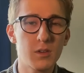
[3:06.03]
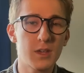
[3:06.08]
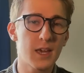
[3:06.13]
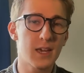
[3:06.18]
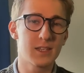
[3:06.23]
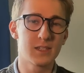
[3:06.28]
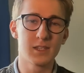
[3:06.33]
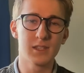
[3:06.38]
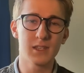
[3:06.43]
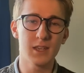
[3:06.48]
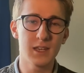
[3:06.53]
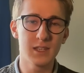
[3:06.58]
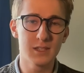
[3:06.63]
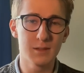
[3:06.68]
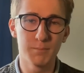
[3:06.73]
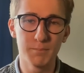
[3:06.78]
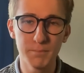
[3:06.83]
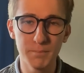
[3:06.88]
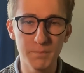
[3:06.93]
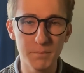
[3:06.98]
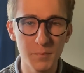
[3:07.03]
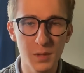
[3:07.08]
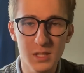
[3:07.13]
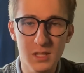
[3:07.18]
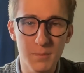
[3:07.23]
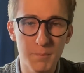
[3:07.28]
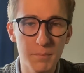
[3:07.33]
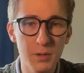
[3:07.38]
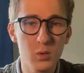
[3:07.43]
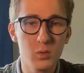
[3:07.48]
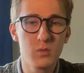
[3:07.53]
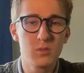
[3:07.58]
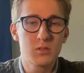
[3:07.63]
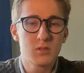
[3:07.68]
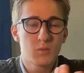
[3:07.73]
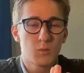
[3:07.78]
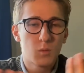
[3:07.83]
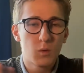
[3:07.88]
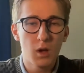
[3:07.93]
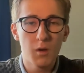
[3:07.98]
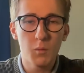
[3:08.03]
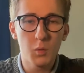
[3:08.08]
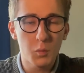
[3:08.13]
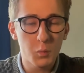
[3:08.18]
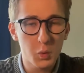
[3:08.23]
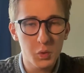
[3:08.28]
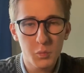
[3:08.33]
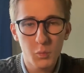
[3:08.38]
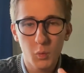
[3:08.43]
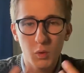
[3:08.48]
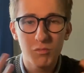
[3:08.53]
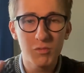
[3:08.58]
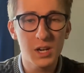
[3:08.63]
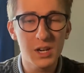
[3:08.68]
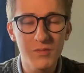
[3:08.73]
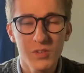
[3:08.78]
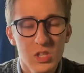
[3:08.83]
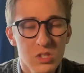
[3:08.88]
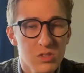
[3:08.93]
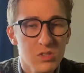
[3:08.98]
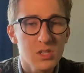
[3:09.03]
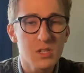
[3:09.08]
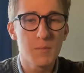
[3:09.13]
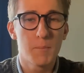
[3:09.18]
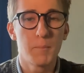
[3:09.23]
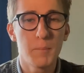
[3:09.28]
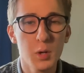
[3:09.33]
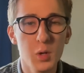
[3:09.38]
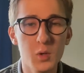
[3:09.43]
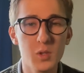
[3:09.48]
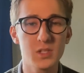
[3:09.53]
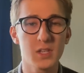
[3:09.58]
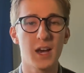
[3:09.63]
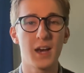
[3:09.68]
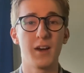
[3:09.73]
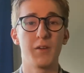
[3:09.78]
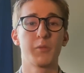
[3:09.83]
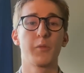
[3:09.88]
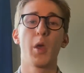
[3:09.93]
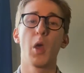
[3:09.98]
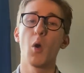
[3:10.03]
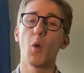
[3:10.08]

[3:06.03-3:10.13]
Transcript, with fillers: cares? It's it's a it's a boot. What, what, what relevance does a boot have?